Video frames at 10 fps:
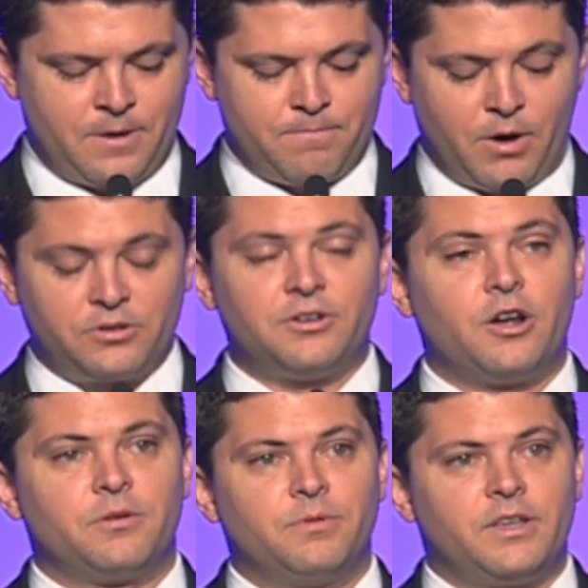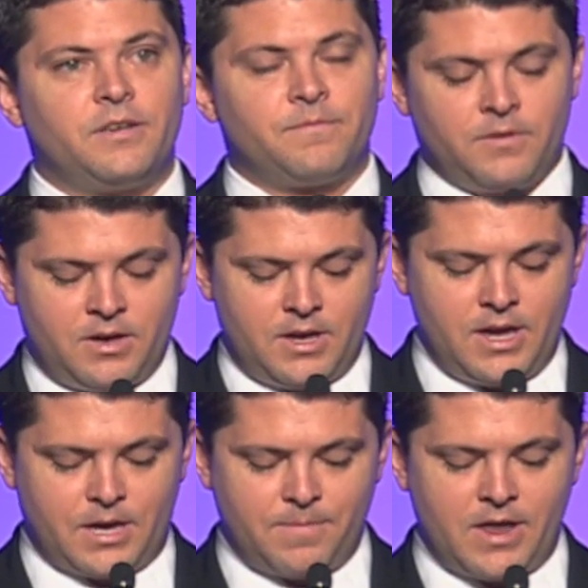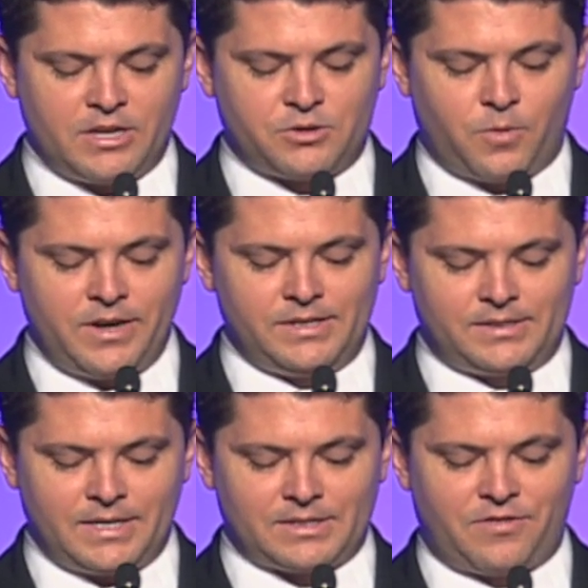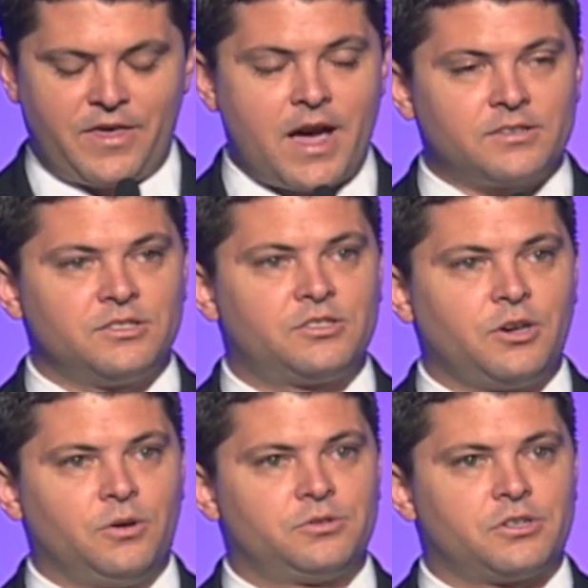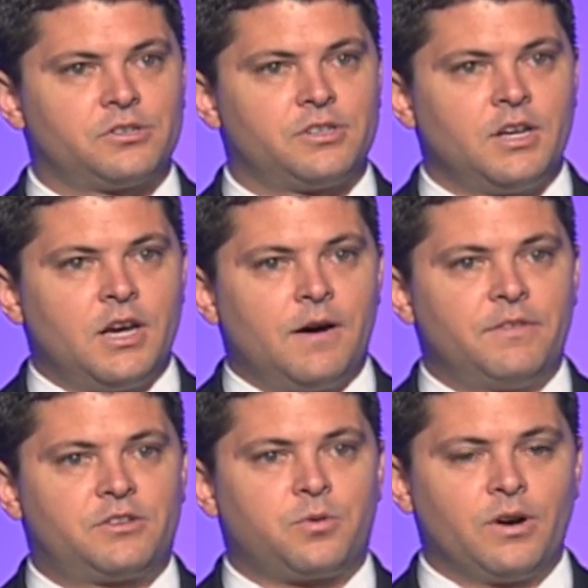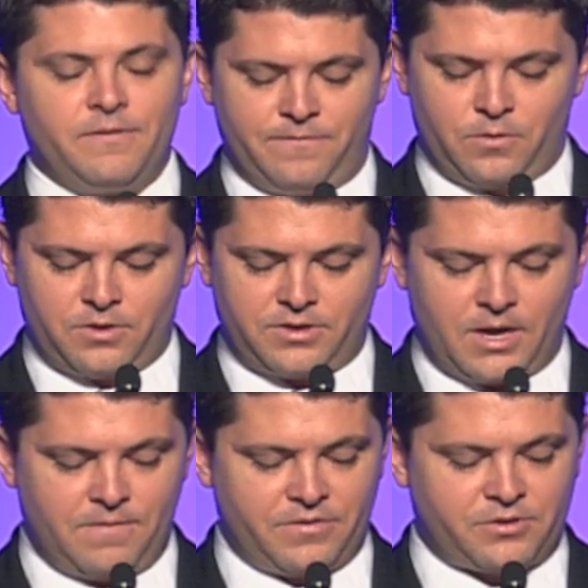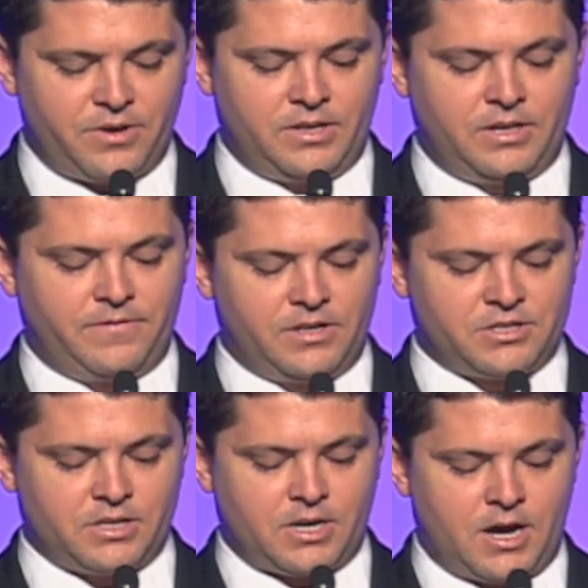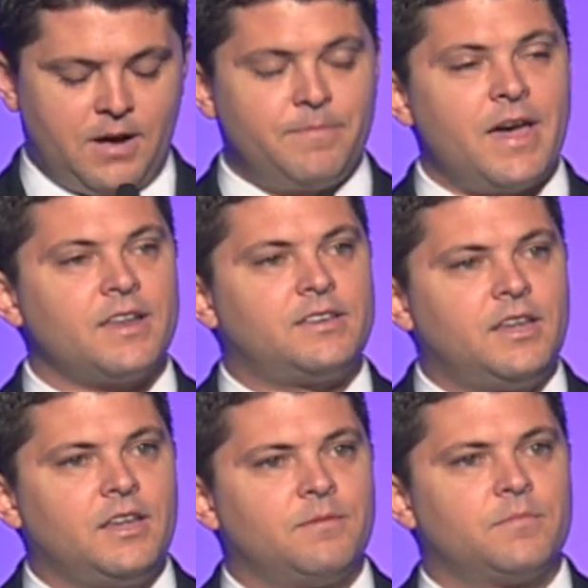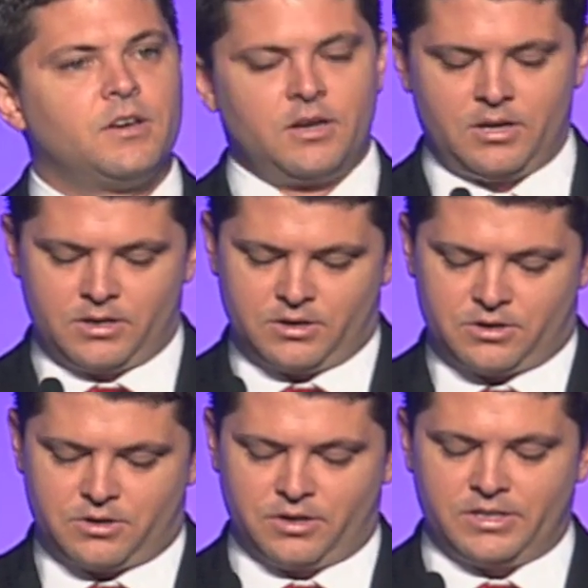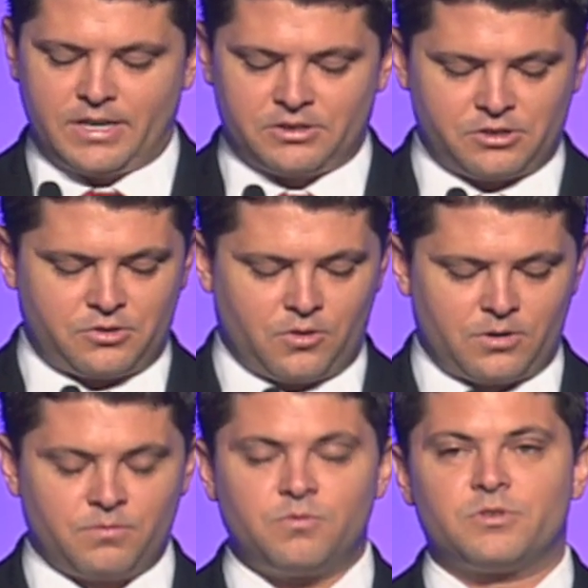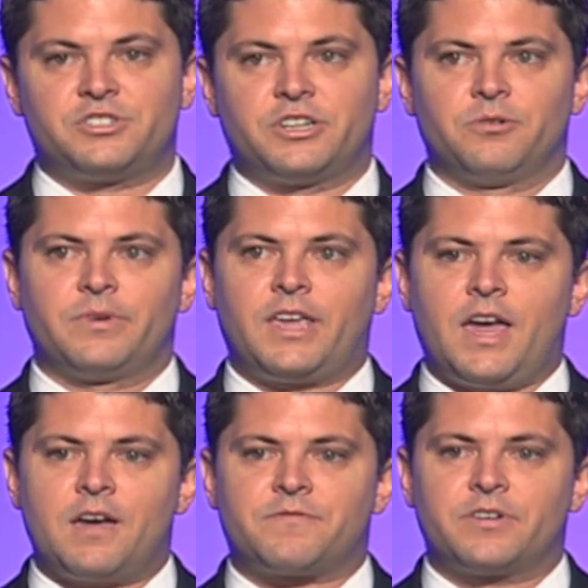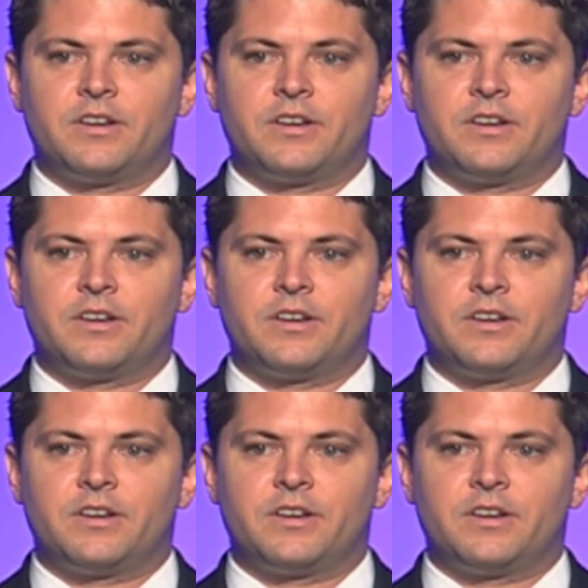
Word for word: Most notably, he commanded 26,000 soldiers of the 24th Infantry Division Combat Team during Desert Storm, where General McCaffrey